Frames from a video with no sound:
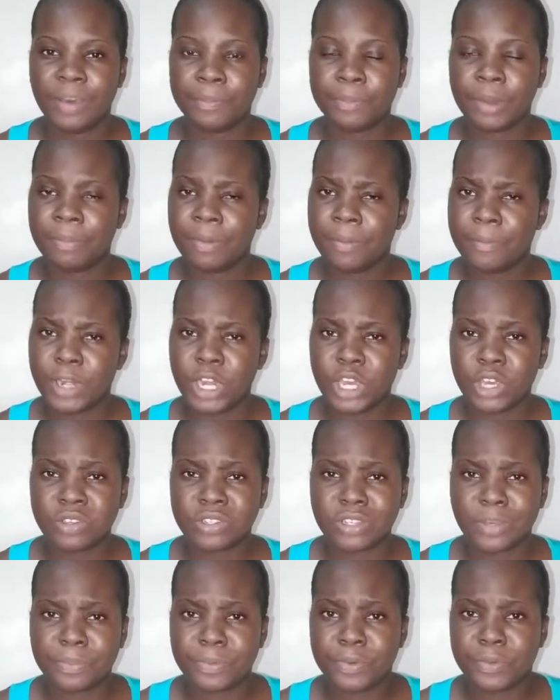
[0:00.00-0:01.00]
probably may not use
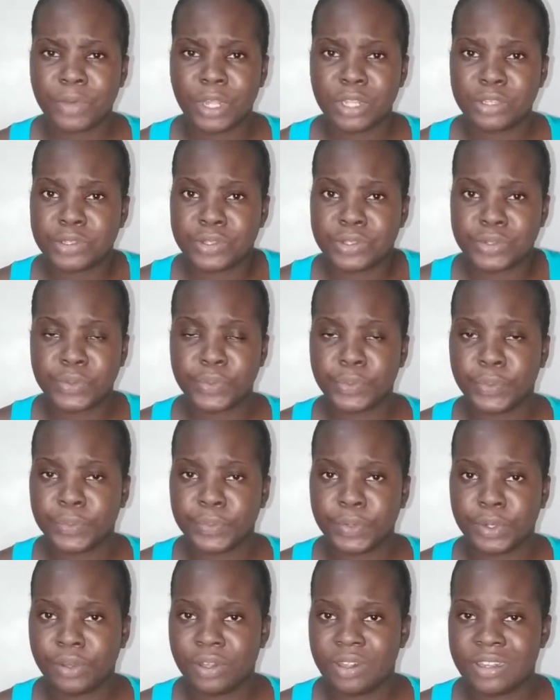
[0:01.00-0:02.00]
up we two
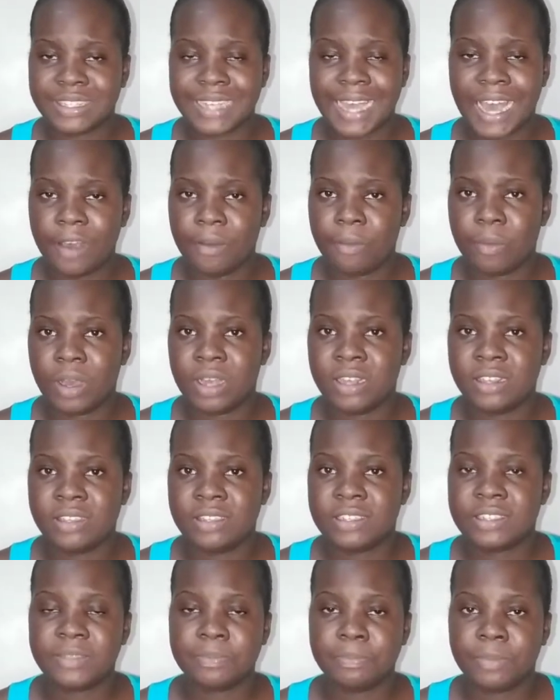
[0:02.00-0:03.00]
rolls at
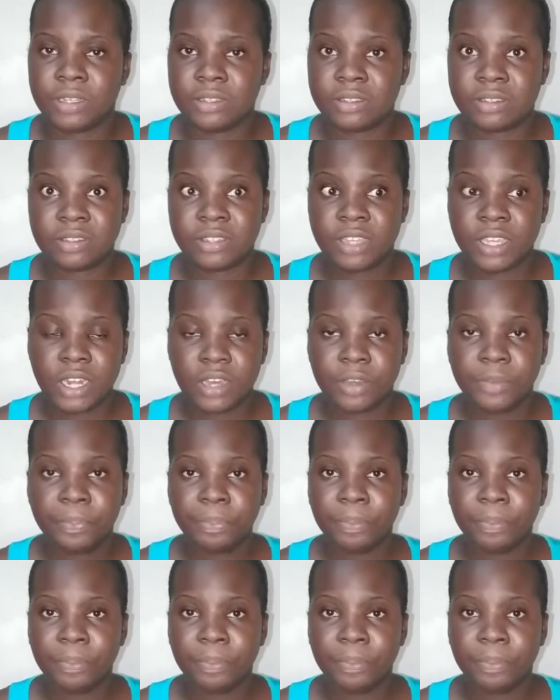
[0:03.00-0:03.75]
once but you know